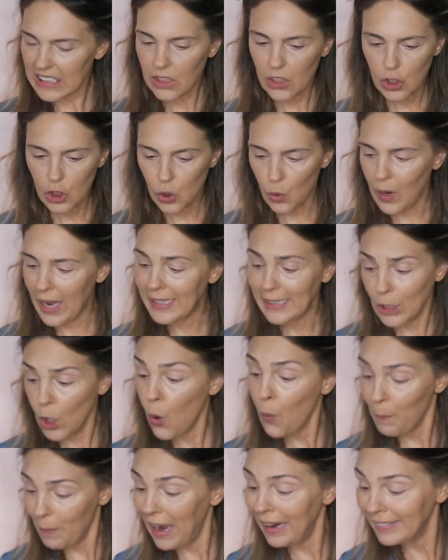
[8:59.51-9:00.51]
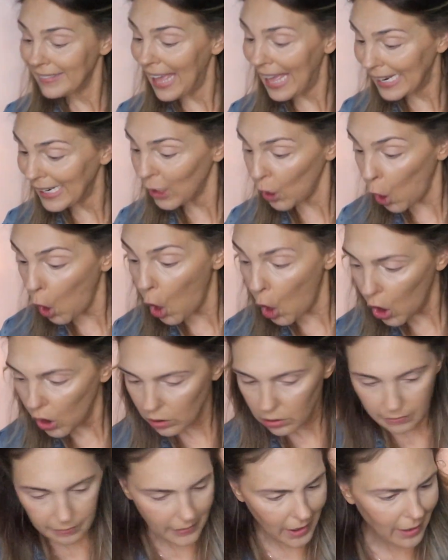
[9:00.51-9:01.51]
So I don't mind that at
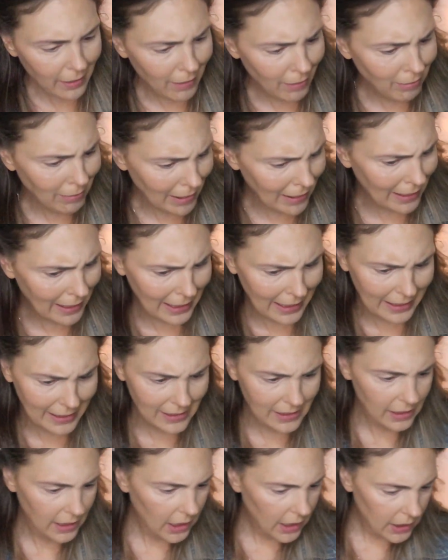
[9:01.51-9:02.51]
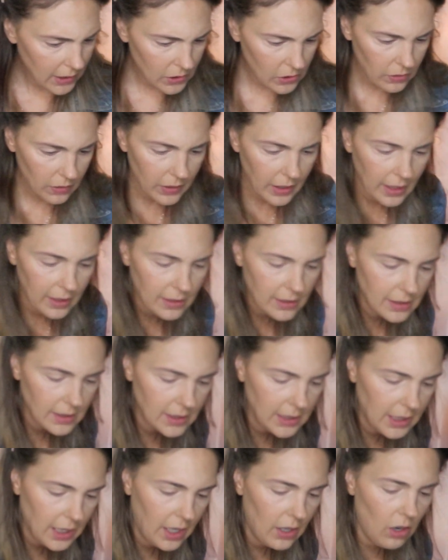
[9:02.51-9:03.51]
all. All right, so
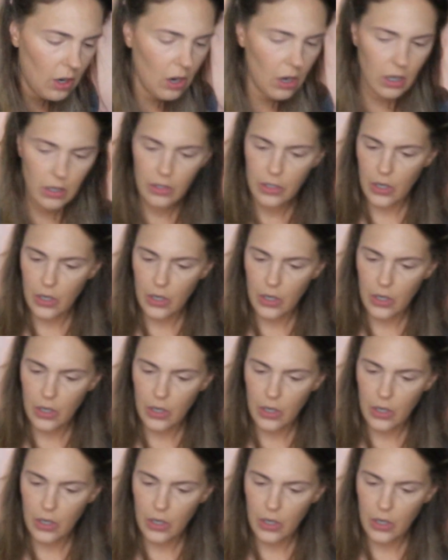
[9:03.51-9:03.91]
let's get our